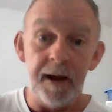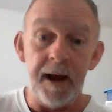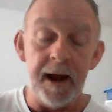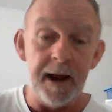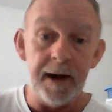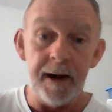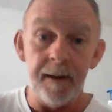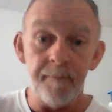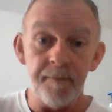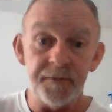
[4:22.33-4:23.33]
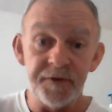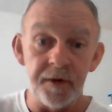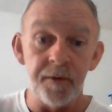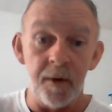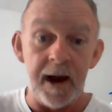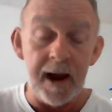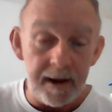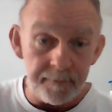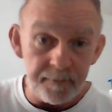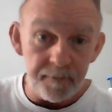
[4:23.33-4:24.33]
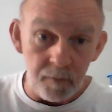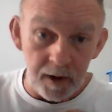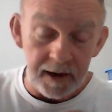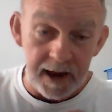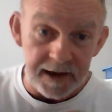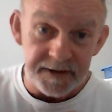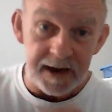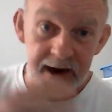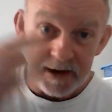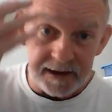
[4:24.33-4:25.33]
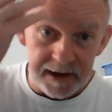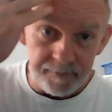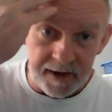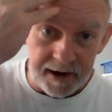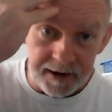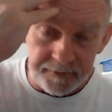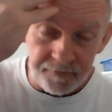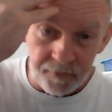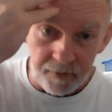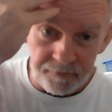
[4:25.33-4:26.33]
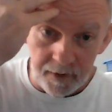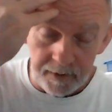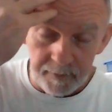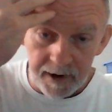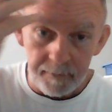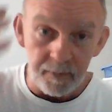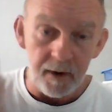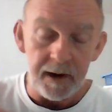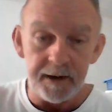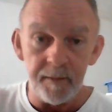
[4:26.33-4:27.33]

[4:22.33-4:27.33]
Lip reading: And sooner I realize that and keep that at the forefront of my brain,